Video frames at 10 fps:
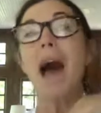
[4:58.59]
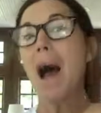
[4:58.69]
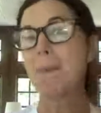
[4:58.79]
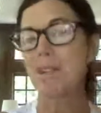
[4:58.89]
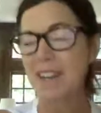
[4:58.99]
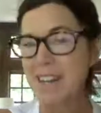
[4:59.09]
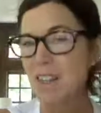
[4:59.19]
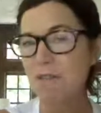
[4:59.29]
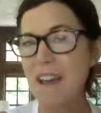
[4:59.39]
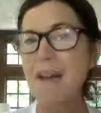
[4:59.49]
I'm cleaning
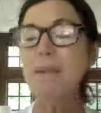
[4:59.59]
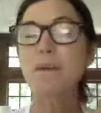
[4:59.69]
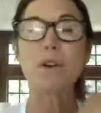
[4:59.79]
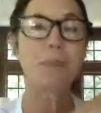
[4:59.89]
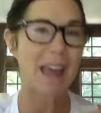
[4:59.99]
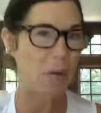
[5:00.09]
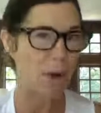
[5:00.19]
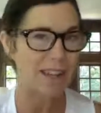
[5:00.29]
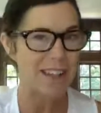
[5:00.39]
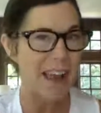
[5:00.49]
the family room. Can't
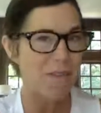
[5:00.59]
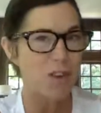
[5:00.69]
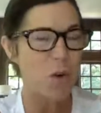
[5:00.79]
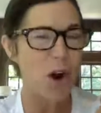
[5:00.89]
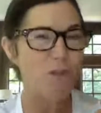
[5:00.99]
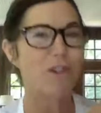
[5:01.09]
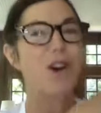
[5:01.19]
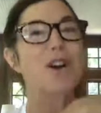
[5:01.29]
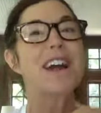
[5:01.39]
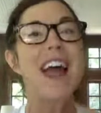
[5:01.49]
wait to have you
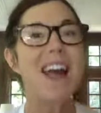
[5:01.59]
over.